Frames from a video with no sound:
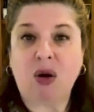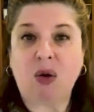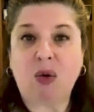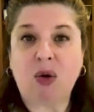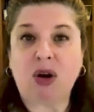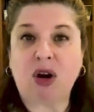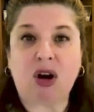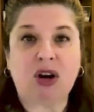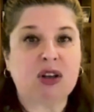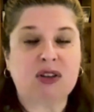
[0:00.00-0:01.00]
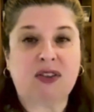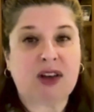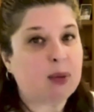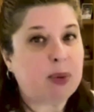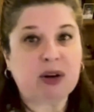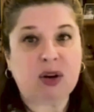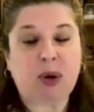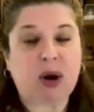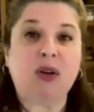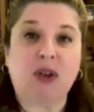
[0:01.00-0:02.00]
Or are you developing new
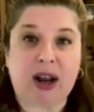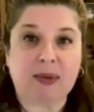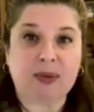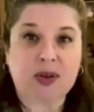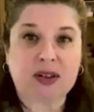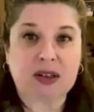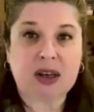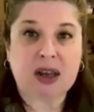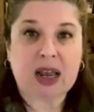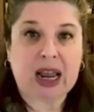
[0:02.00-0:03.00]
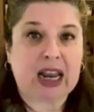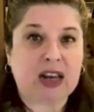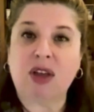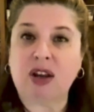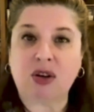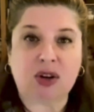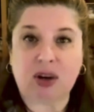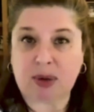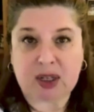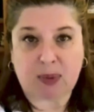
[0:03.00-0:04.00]
programs and that you're going
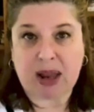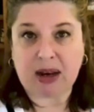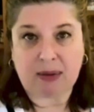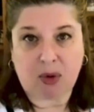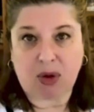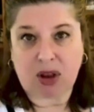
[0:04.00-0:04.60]
to be spending more